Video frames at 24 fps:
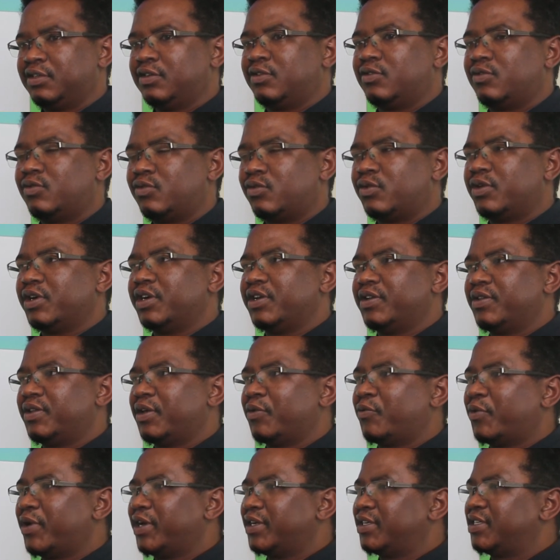word, they
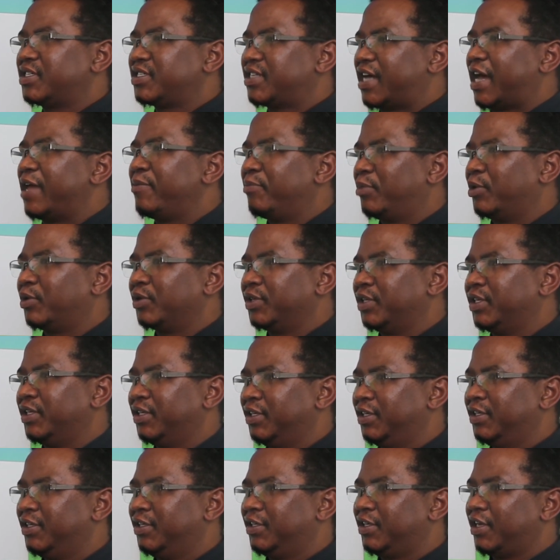were discipled
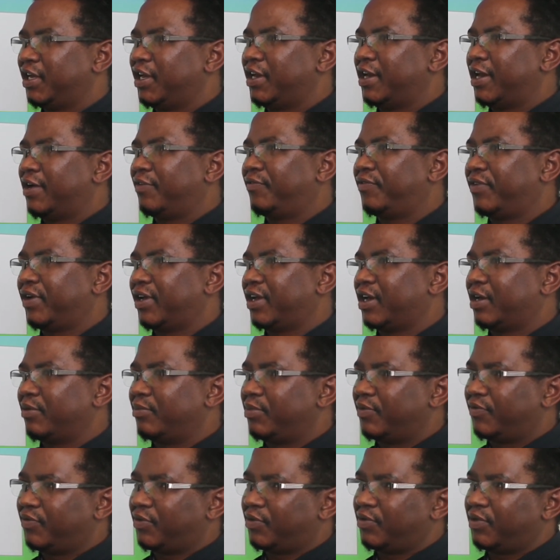in Africa
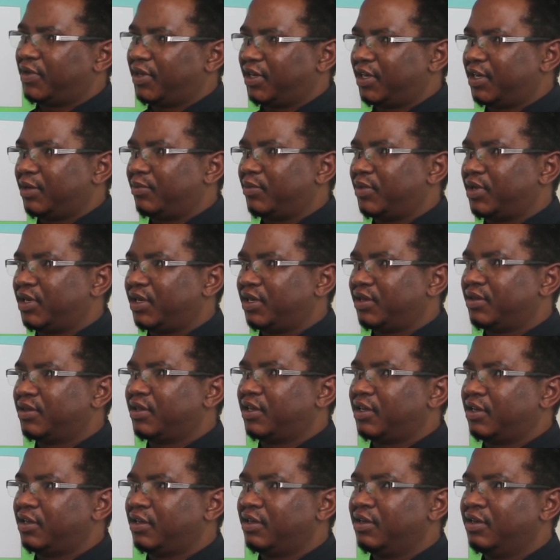before they came here.
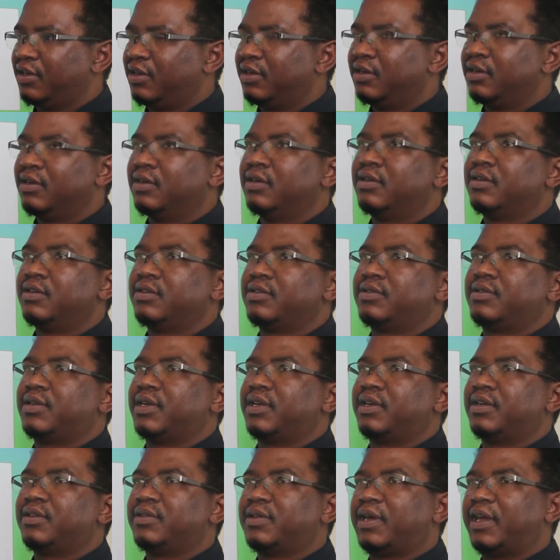
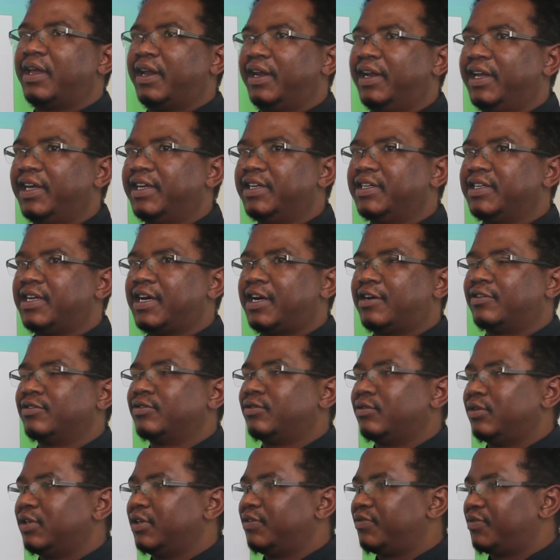They learned how
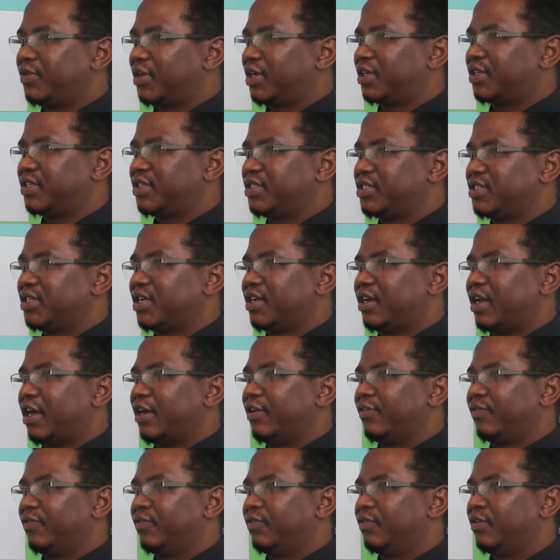to live their Christian
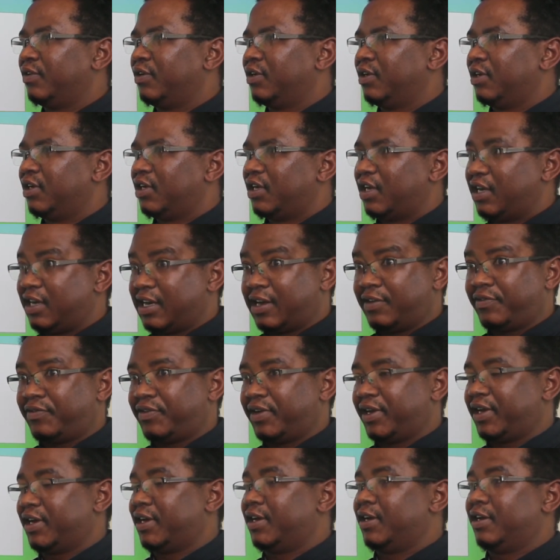life in
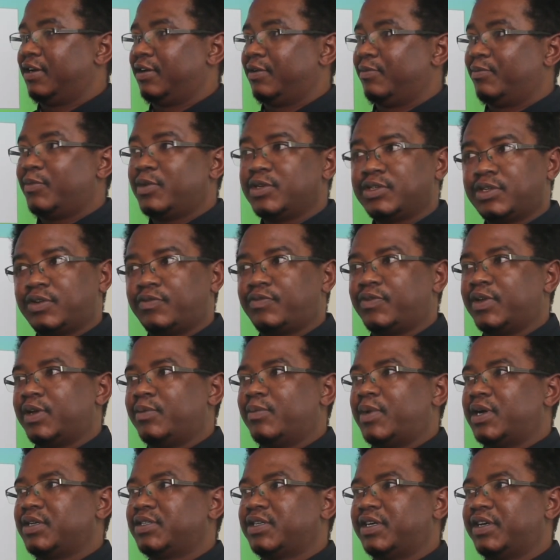Africa. Most of
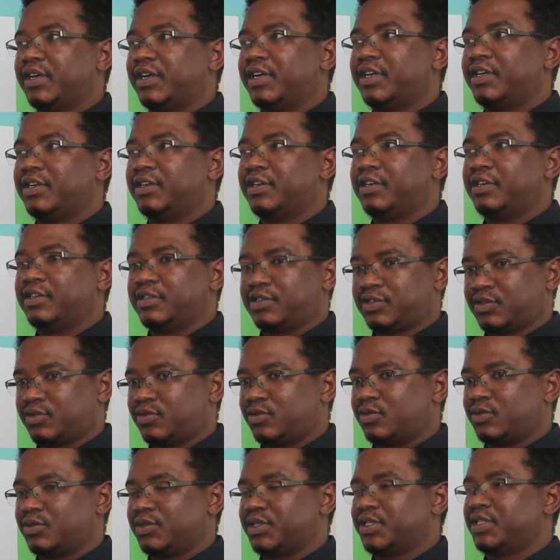them actually in
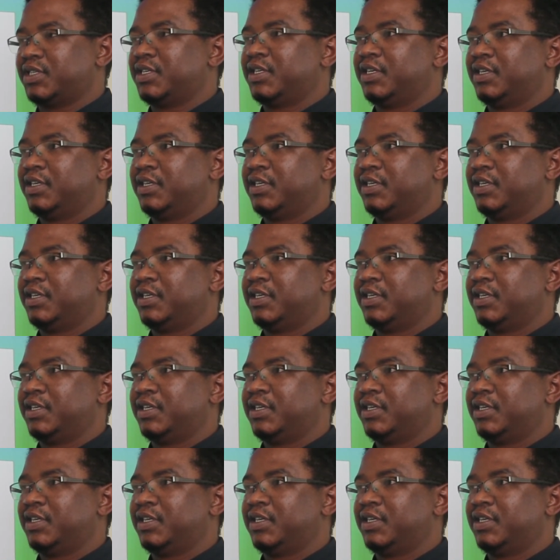schools,